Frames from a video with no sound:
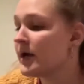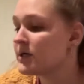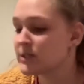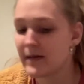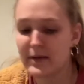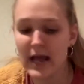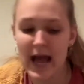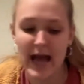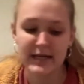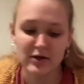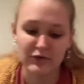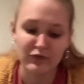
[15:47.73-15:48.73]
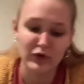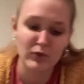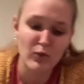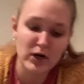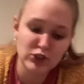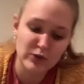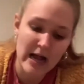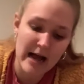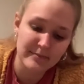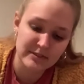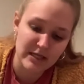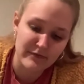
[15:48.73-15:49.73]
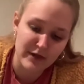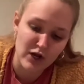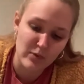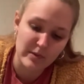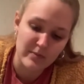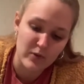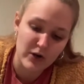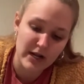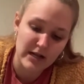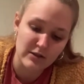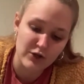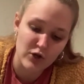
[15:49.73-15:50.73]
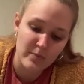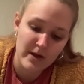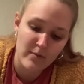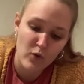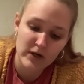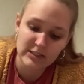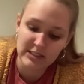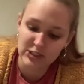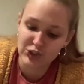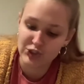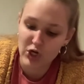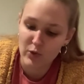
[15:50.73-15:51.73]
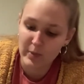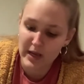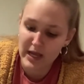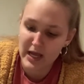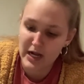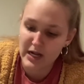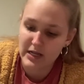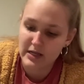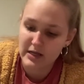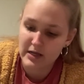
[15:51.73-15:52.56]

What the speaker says: So I'm going to add a few more drops, and then I'll be putting a little bit more dish soap in